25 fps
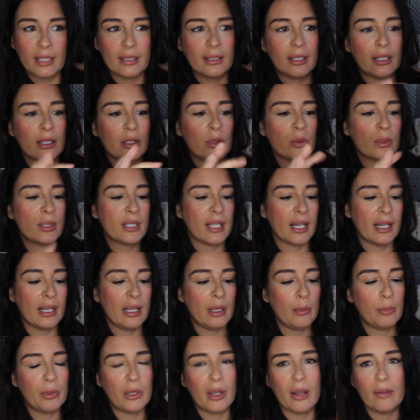and then you
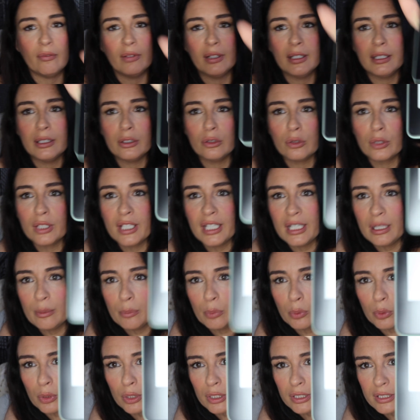type. You have a little
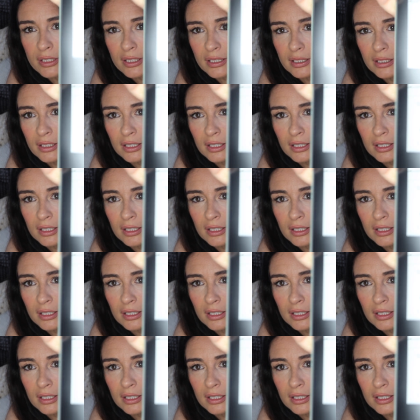keyboard.